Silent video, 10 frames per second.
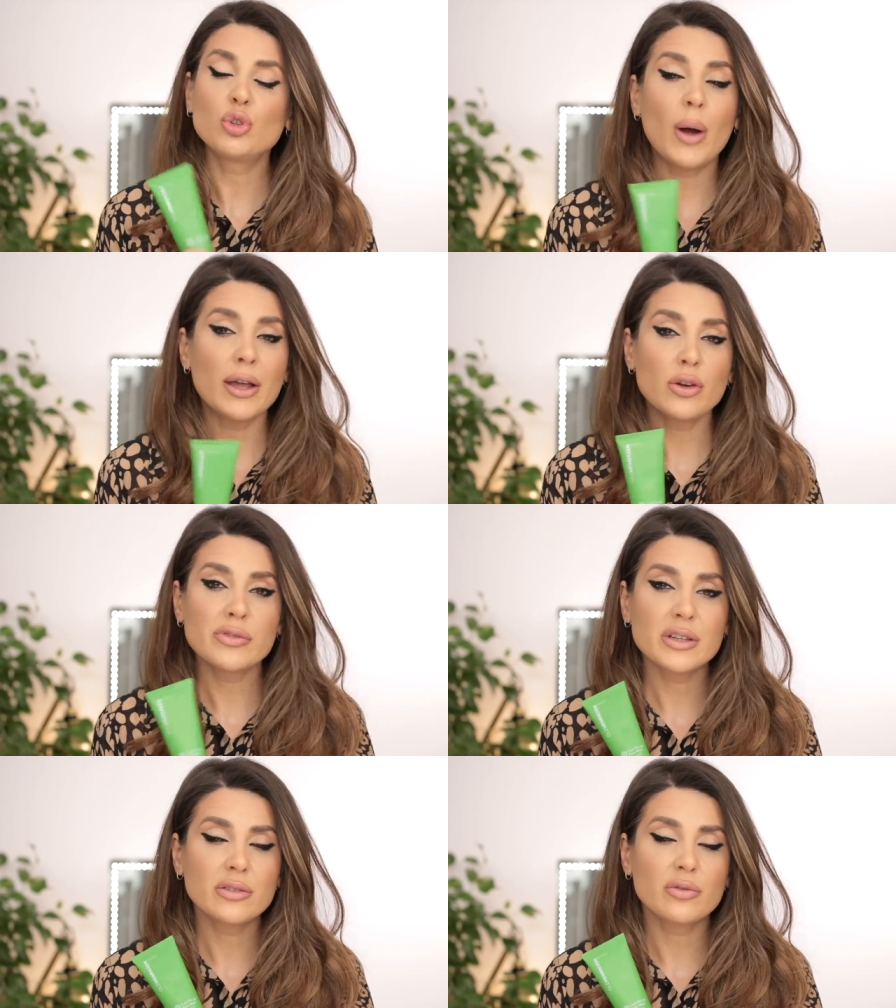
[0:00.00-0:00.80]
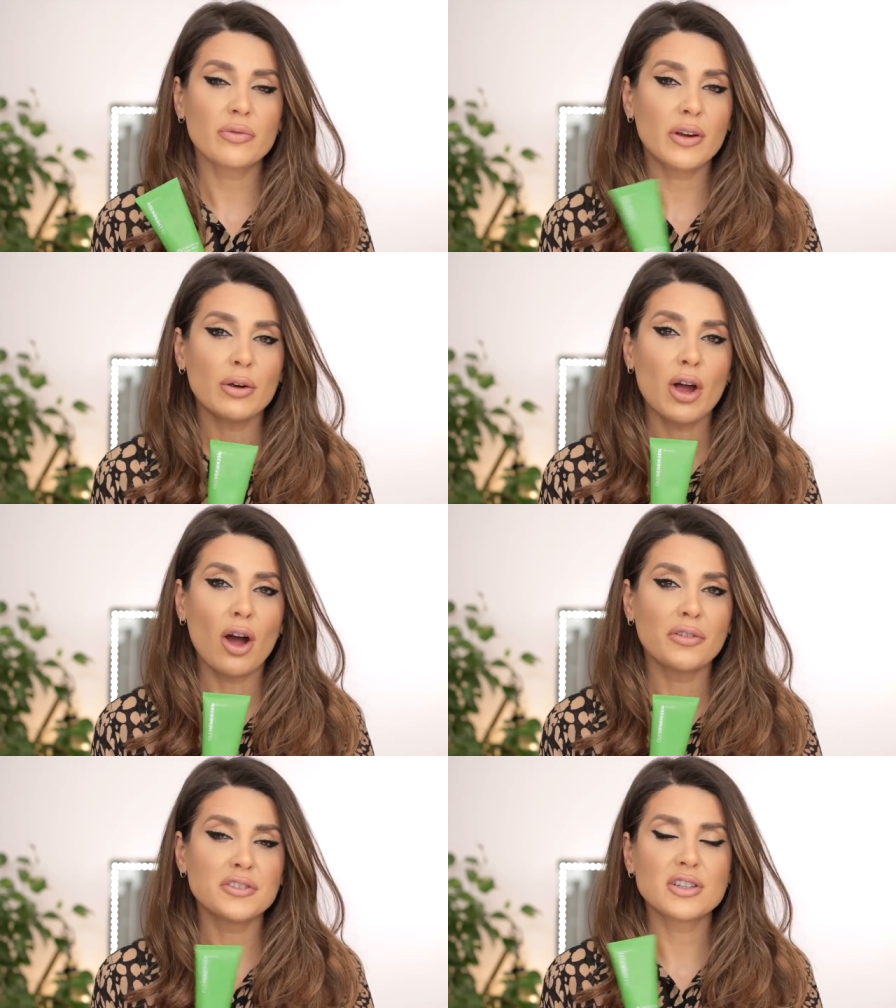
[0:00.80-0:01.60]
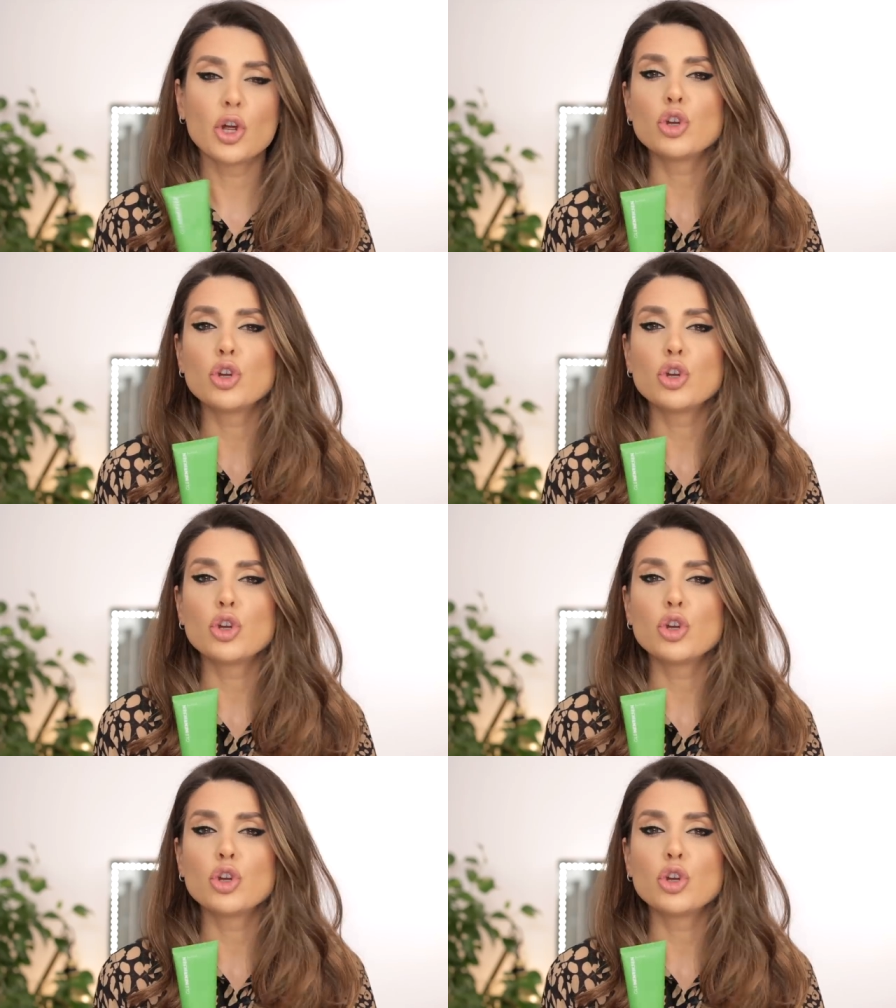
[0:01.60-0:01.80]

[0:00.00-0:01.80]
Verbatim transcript: Do I use it very often?